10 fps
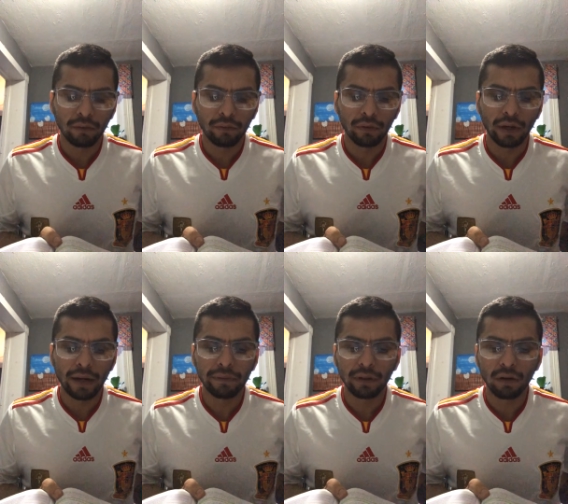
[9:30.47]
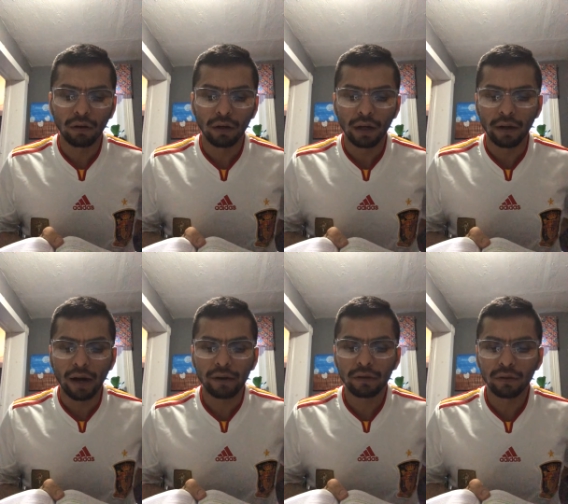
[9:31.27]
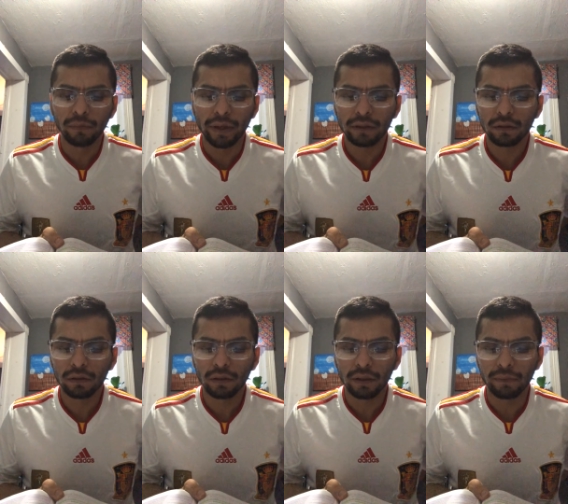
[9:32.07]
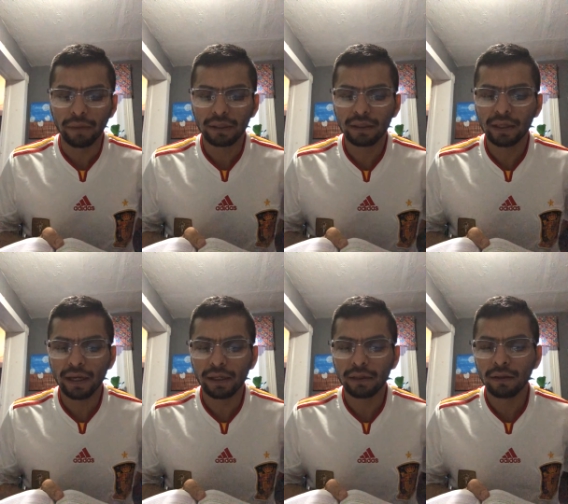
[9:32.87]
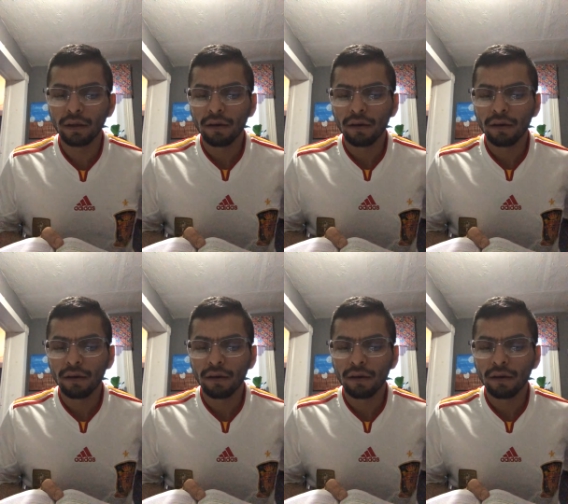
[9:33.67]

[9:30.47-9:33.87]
for every outcome measure investigated,